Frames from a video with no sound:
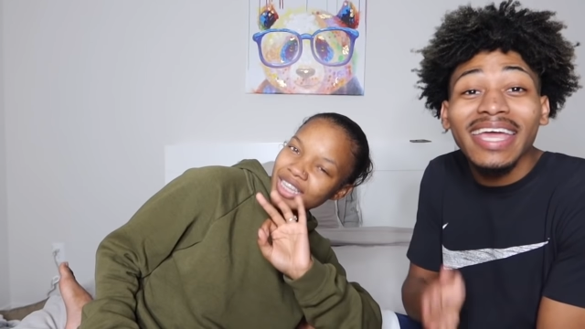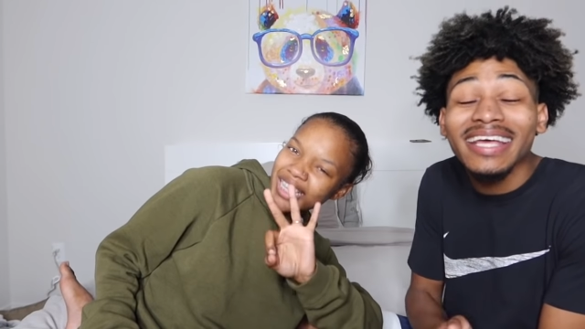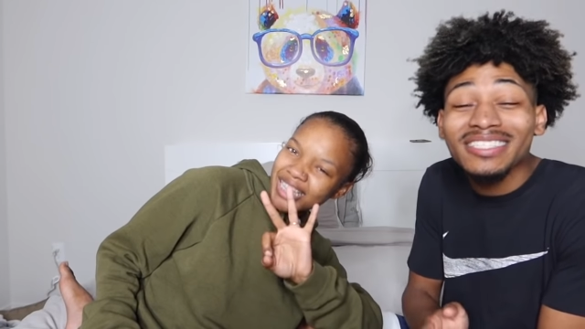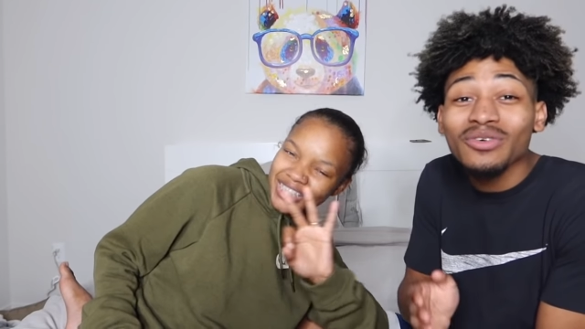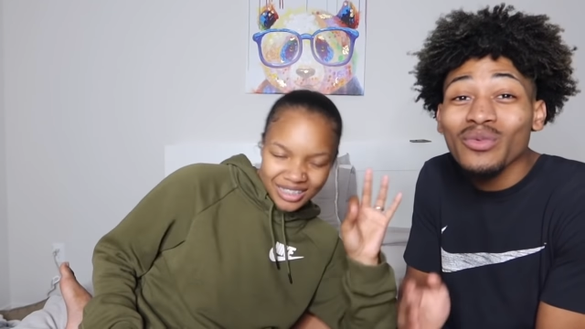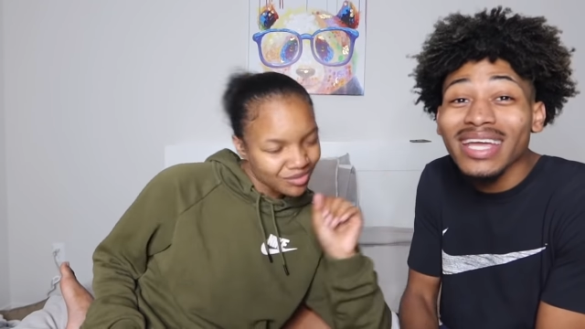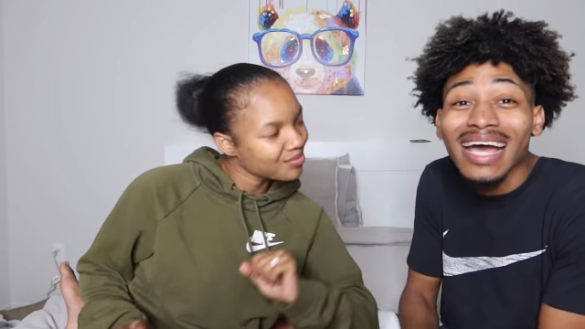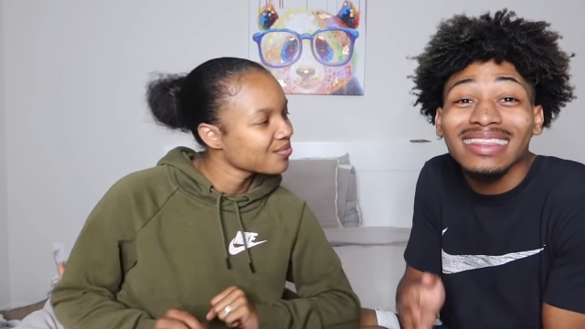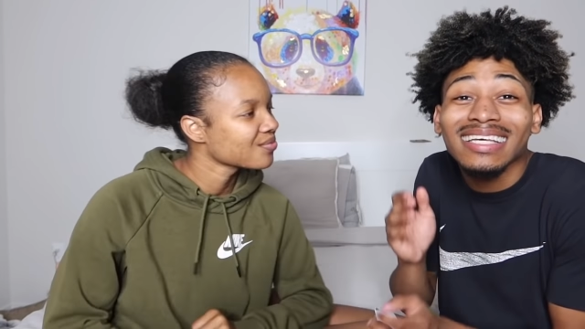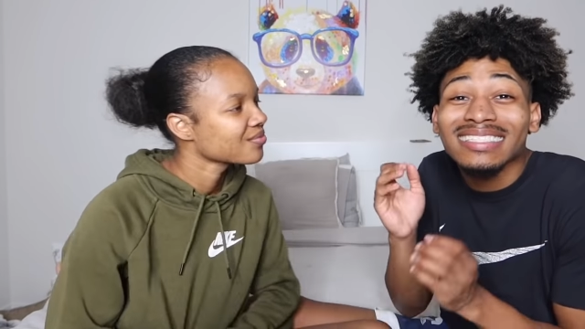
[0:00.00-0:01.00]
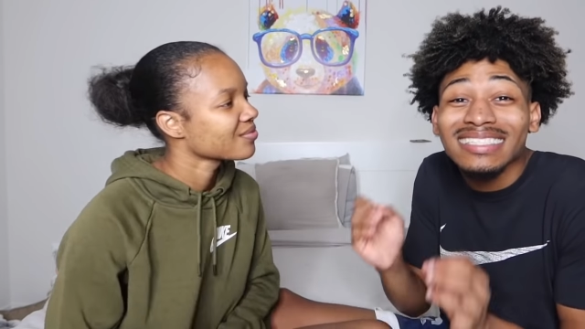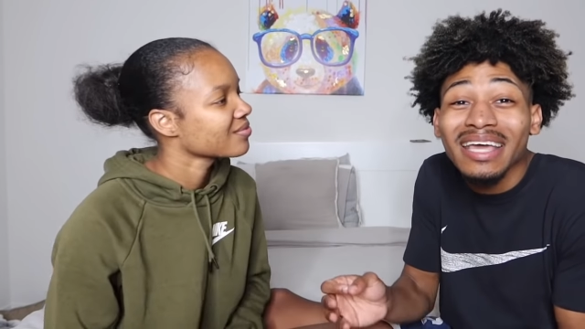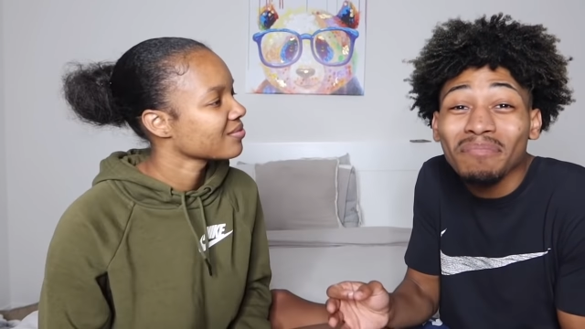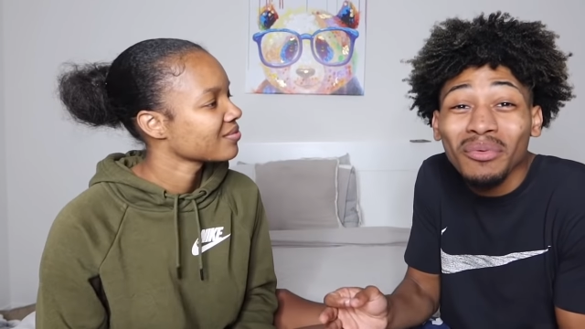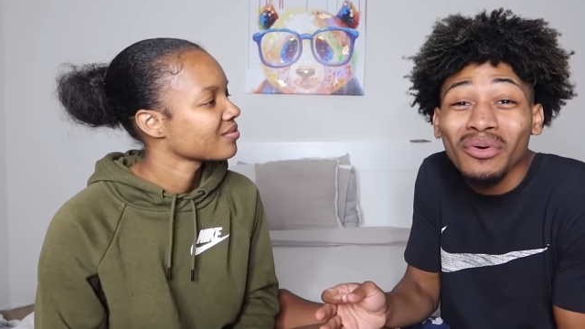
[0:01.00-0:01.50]
Speaker 1: kiss, we got the
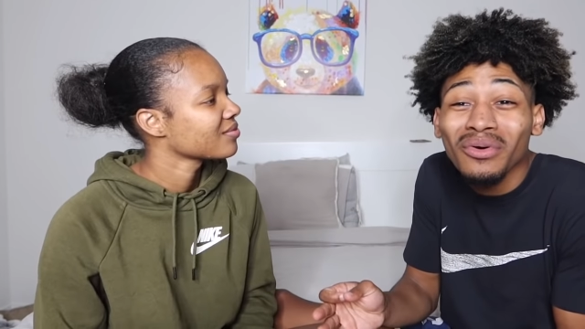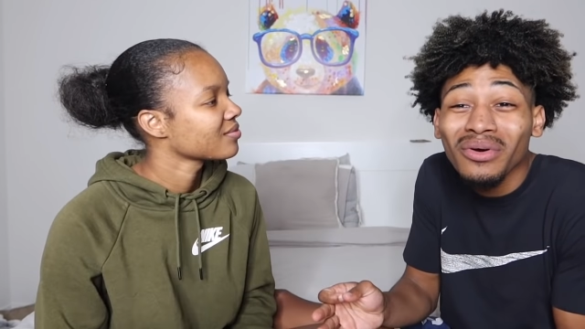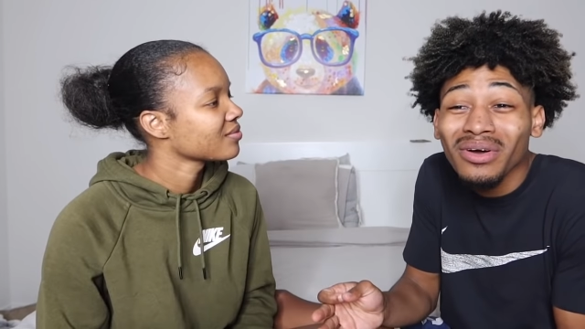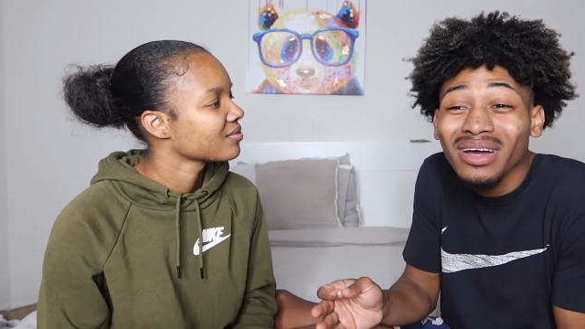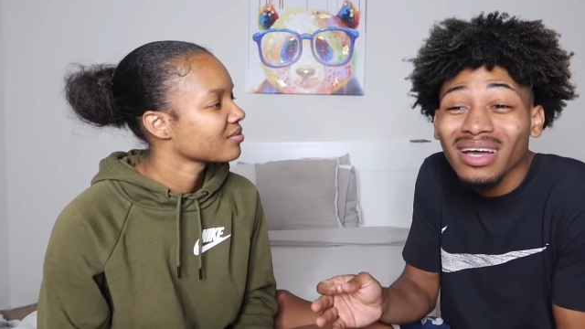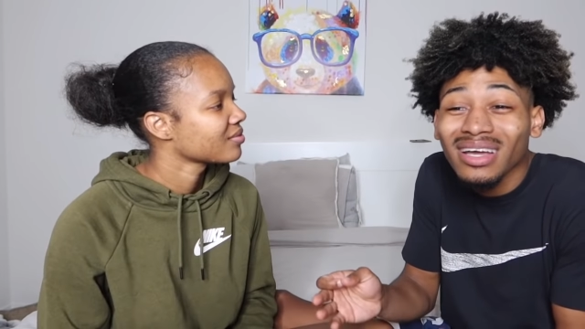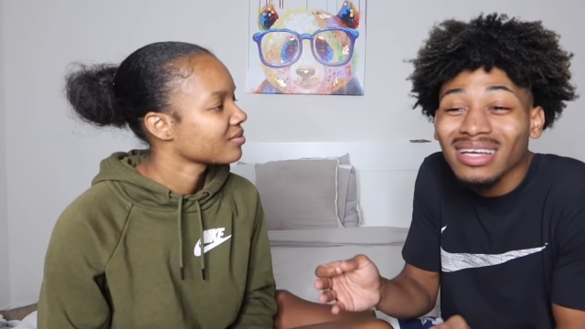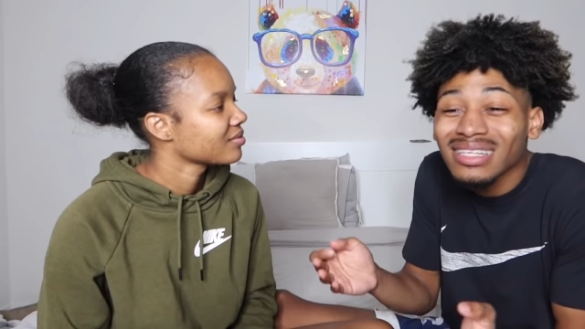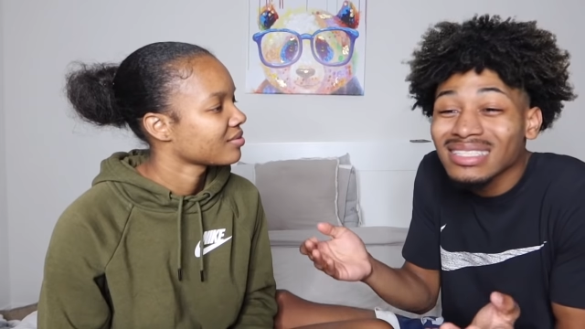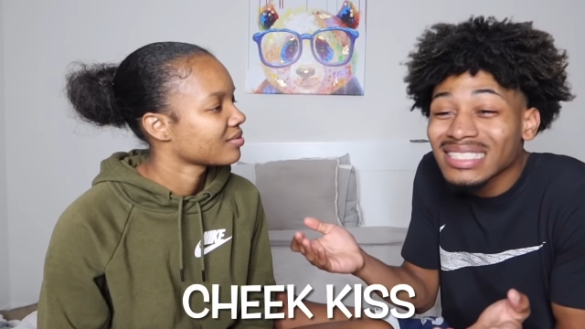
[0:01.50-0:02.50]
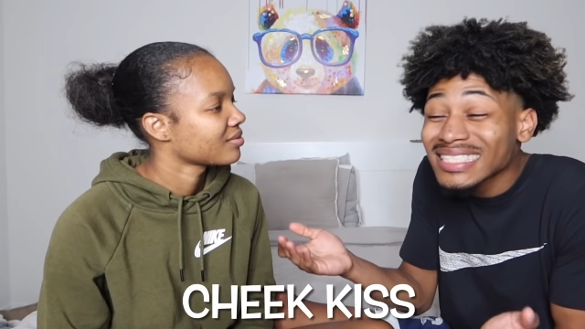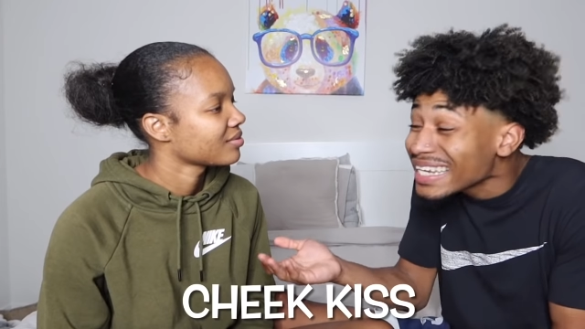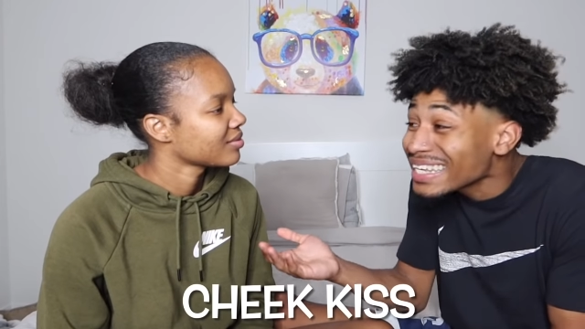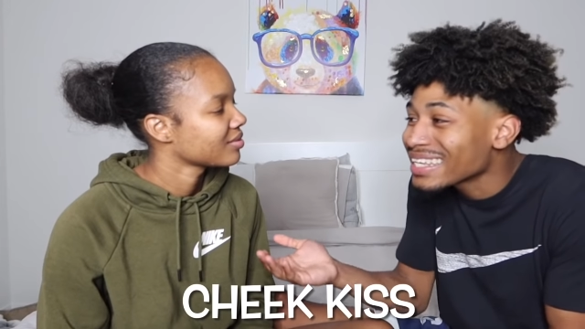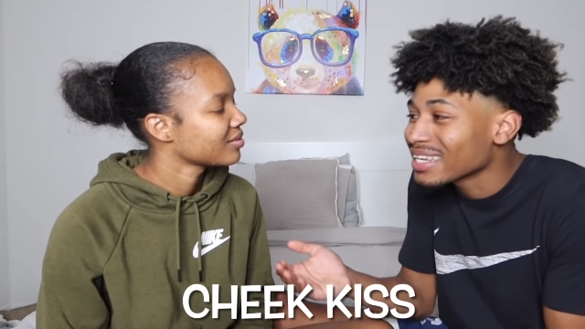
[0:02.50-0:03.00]
simple
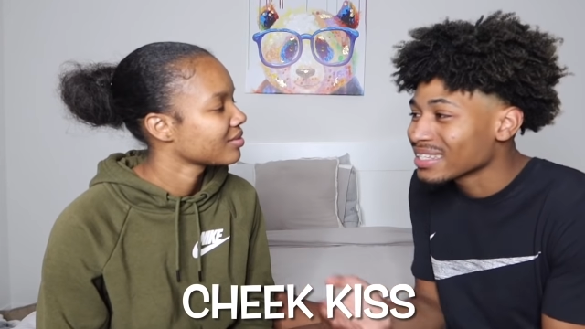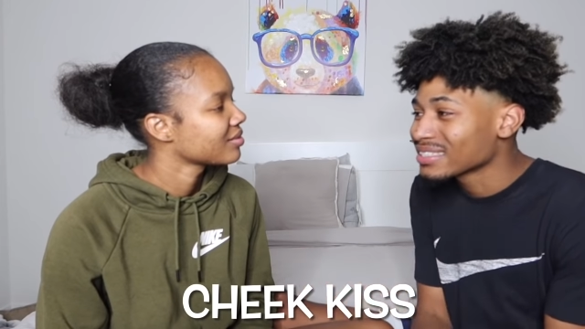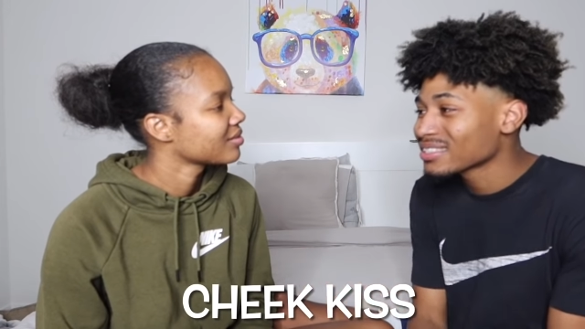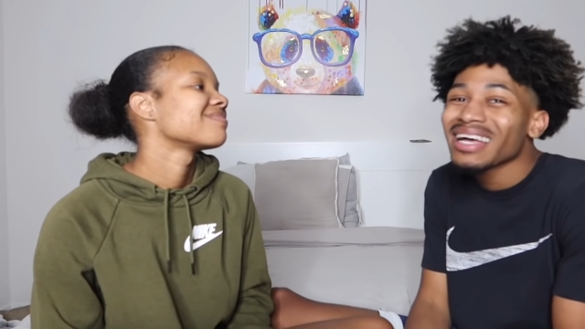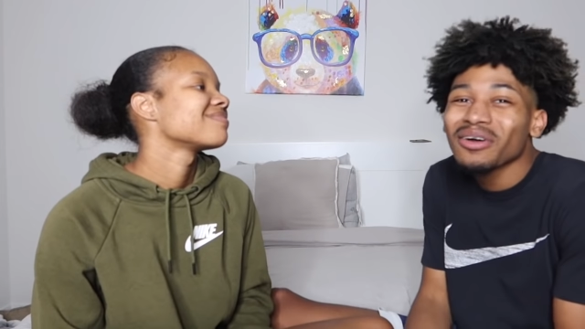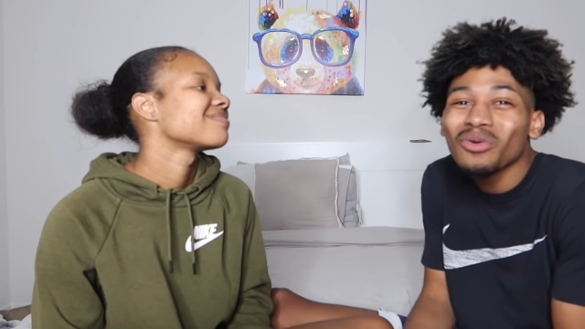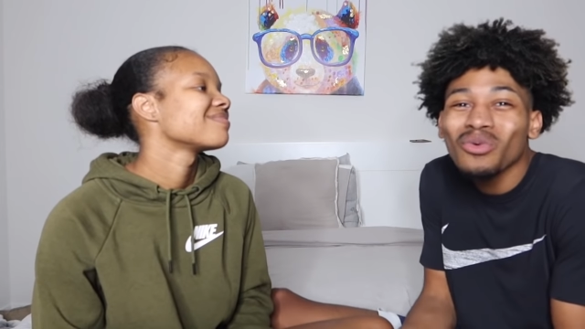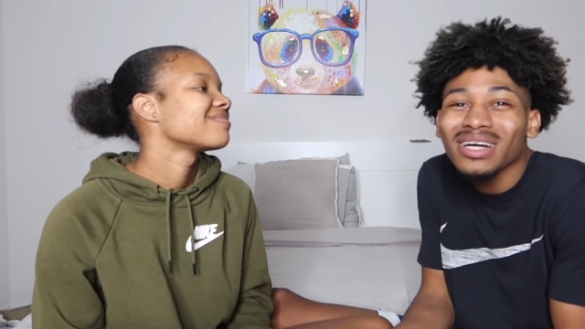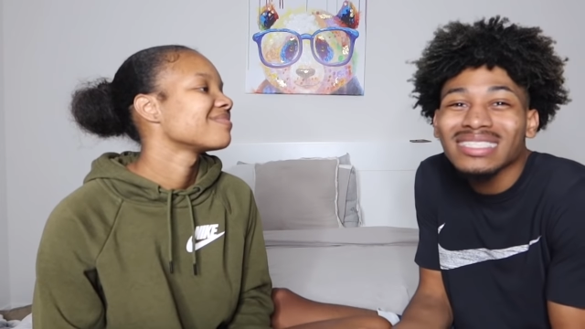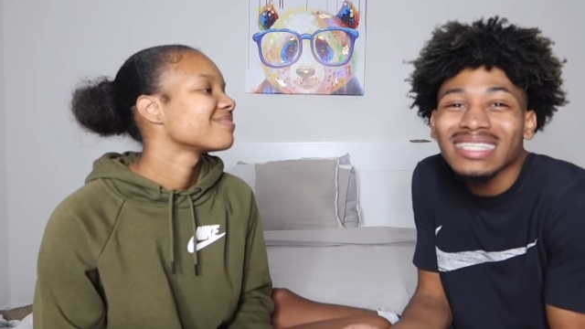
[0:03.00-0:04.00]
cheek kiss. Like, who wants